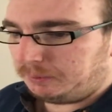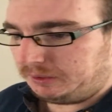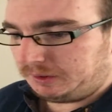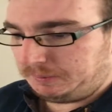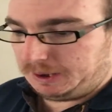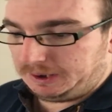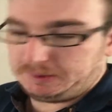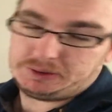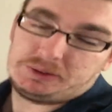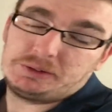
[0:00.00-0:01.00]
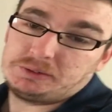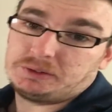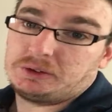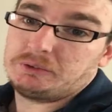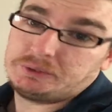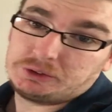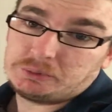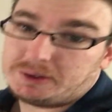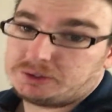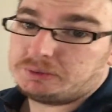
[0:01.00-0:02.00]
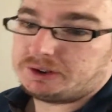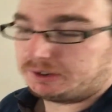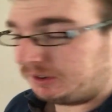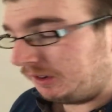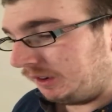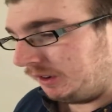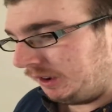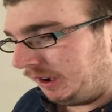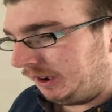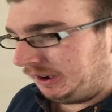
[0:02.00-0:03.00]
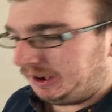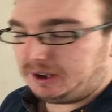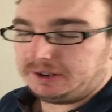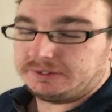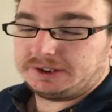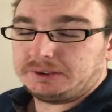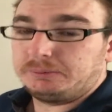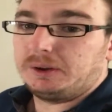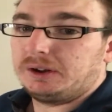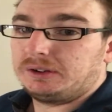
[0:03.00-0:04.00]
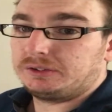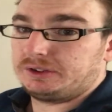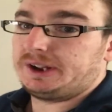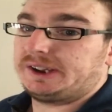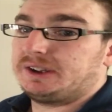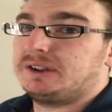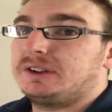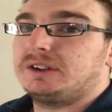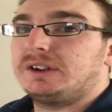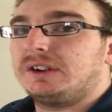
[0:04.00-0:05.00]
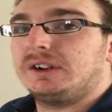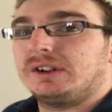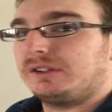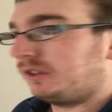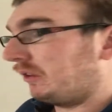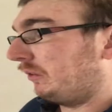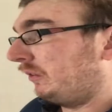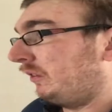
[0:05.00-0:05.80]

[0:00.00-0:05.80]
So I'll be hoping to go back to work as I am today. So,